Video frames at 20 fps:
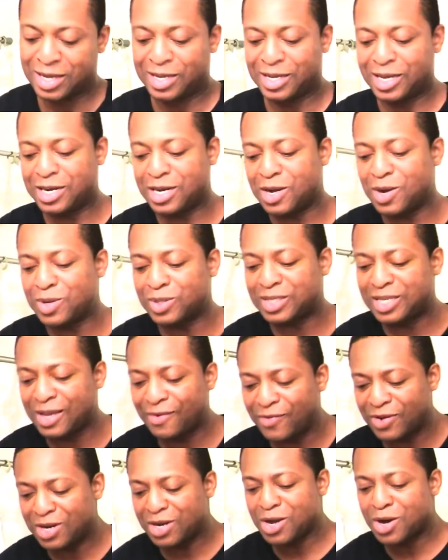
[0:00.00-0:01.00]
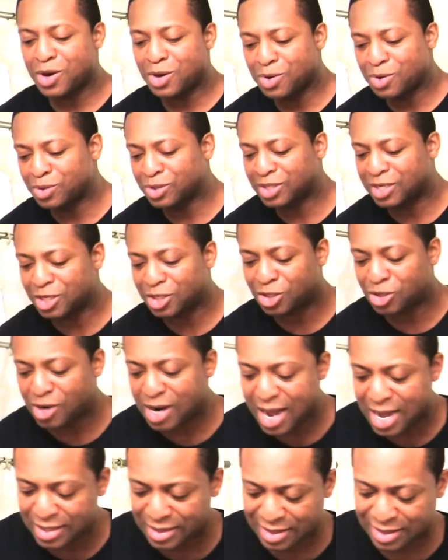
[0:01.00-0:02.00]
You don't even know who to
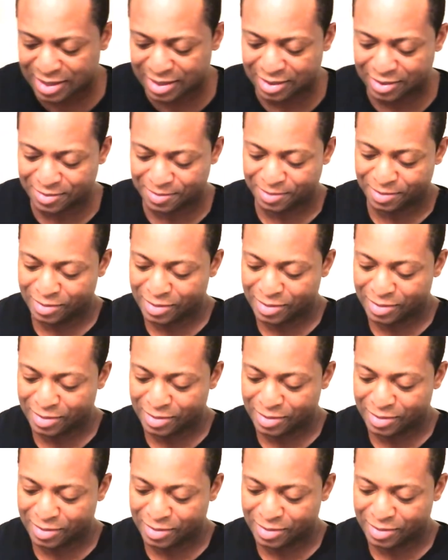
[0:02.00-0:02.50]
trust.